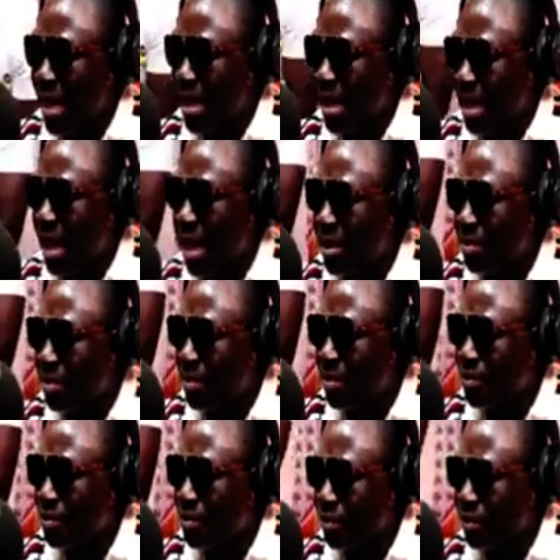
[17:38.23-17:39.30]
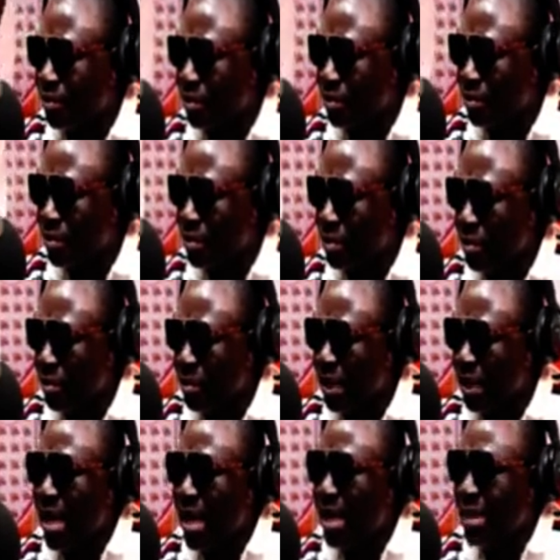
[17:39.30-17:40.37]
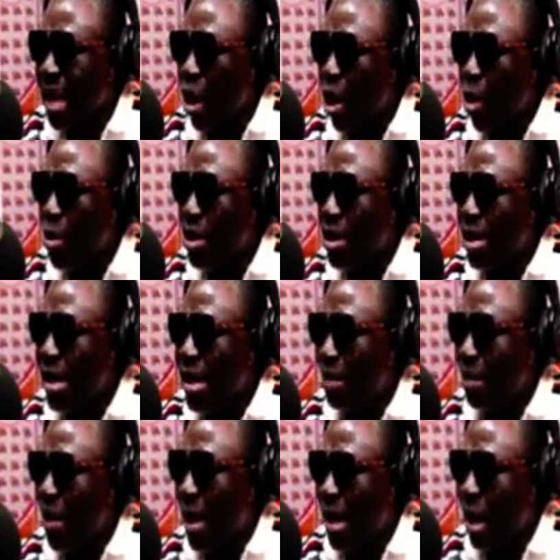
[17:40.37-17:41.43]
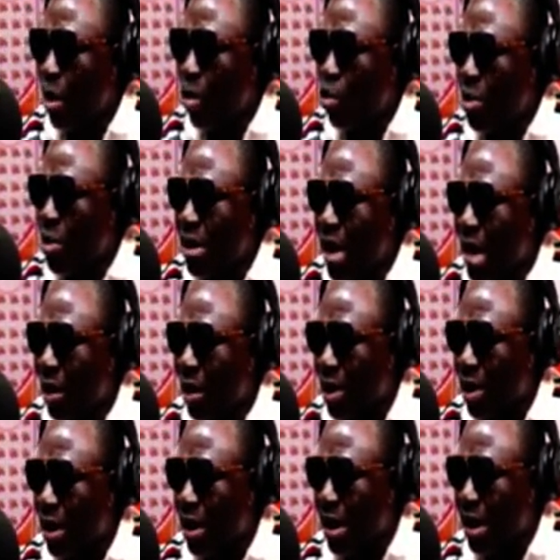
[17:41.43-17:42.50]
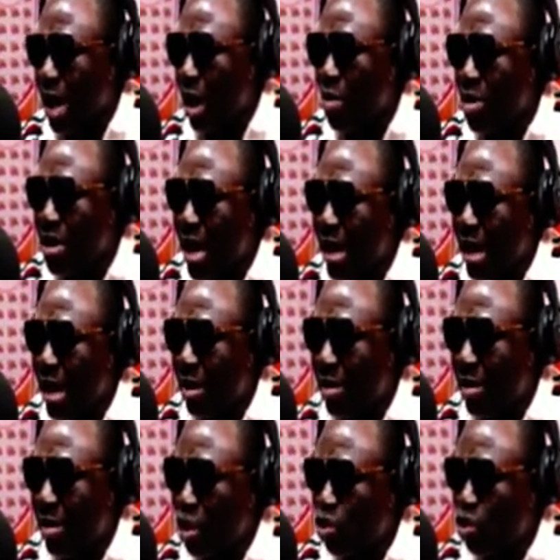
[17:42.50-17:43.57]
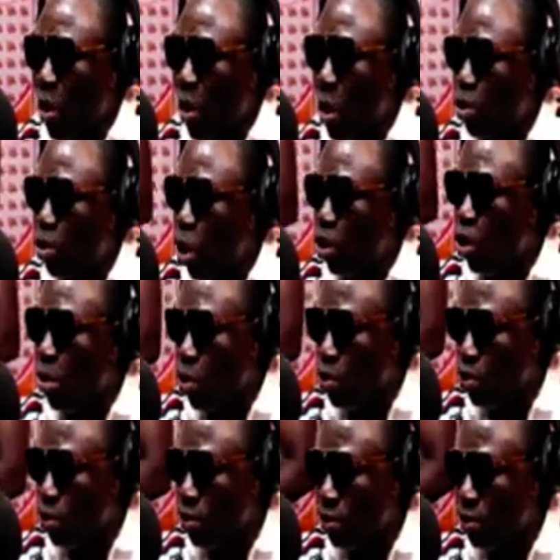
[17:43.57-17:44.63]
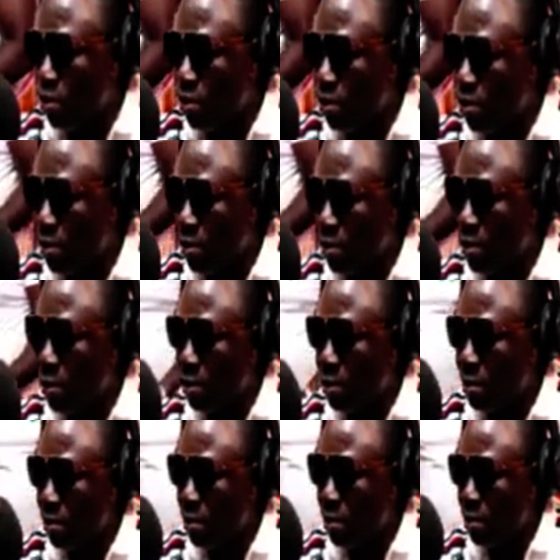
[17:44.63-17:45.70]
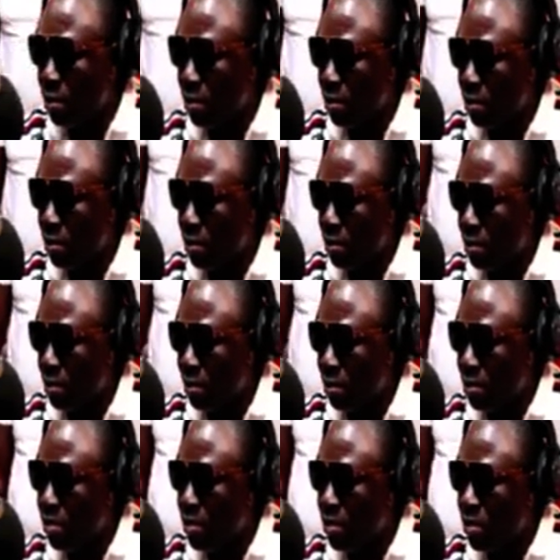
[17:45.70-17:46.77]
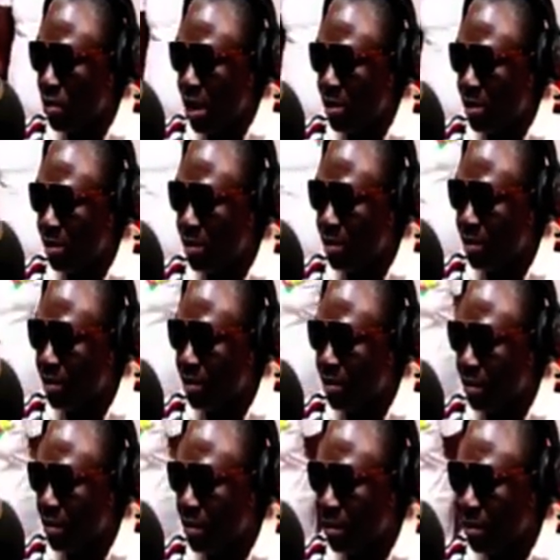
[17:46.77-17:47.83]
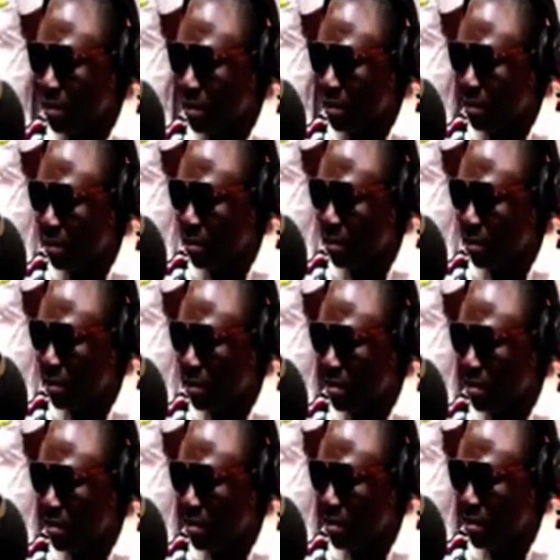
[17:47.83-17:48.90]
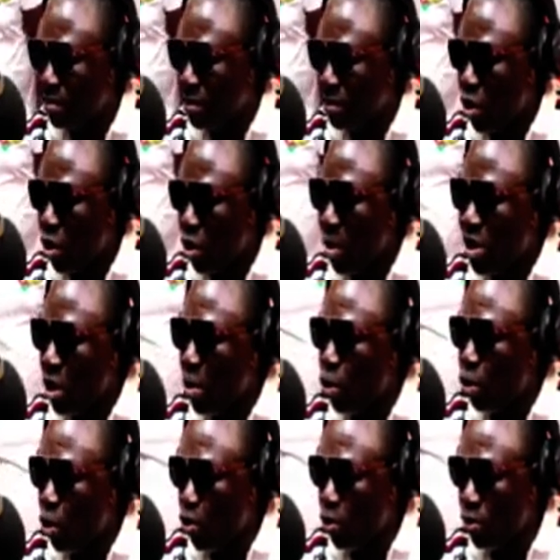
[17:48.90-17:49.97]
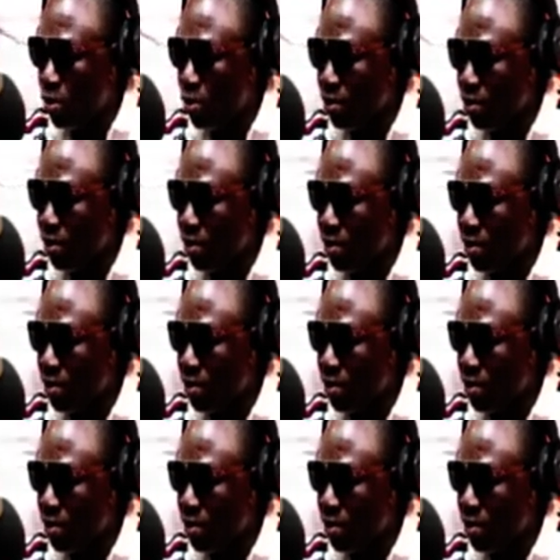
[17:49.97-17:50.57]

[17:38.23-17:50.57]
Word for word: It will be a music already. Kunipa, nice. I'm going to Nipa and I'm going to Rabos one Kunobuku. Yes, enemies never. Maybe I want to. Or we are some kitty say, Omunamuku, yes.